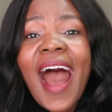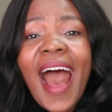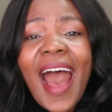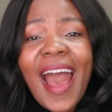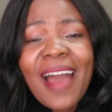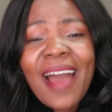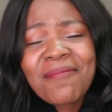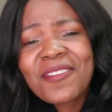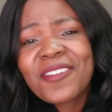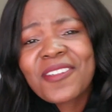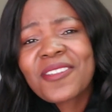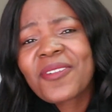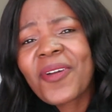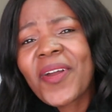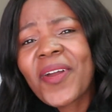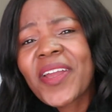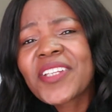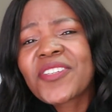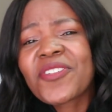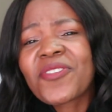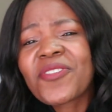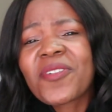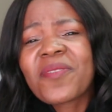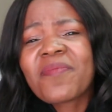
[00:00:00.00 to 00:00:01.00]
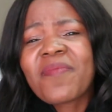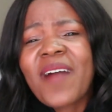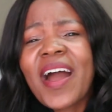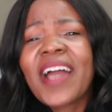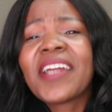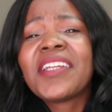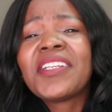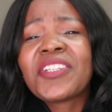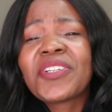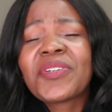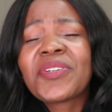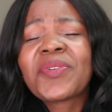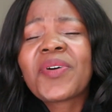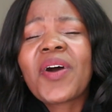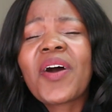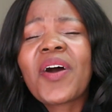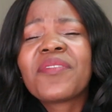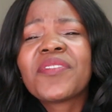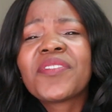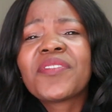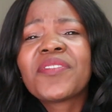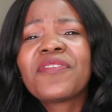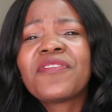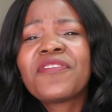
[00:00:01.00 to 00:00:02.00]
I'm just going to remind you
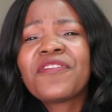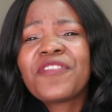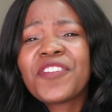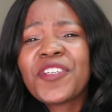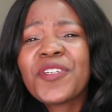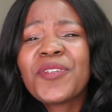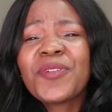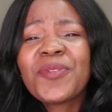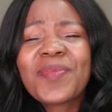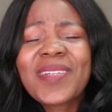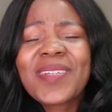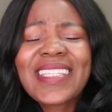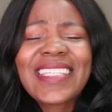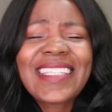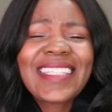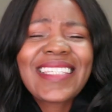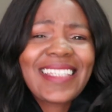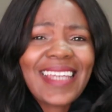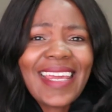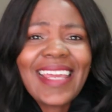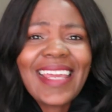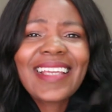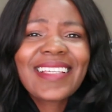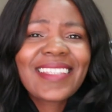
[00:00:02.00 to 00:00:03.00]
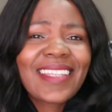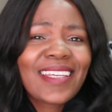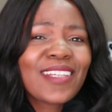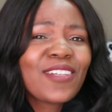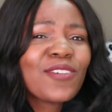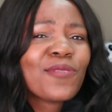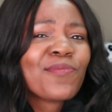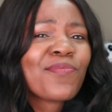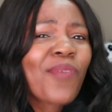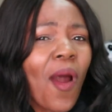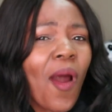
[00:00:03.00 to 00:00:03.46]
of a few mistakes that you